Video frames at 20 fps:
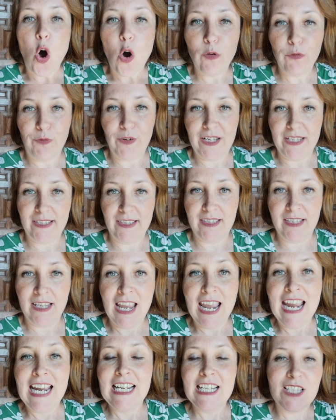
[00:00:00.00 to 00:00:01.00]
office.
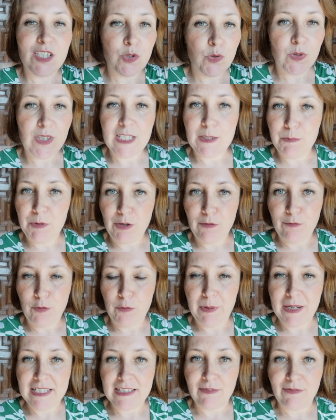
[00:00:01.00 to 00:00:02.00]
He saw this beautiful
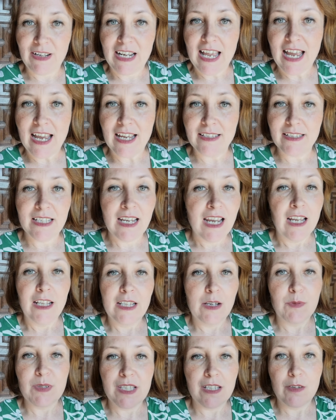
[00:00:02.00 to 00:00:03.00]
piece of land.
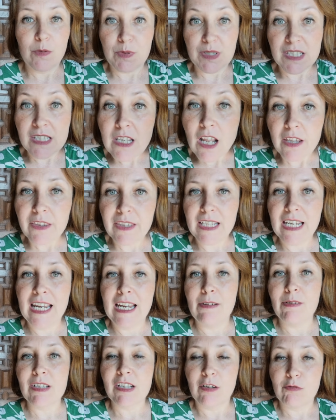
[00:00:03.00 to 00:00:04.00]
There was nothing here.
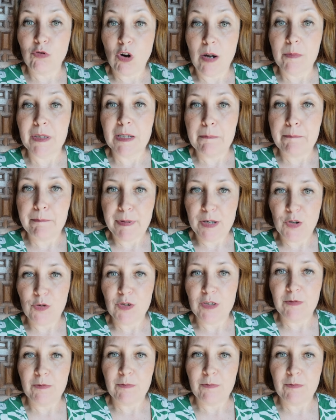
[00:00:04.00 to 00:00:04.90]
He was like, right, I'm going to build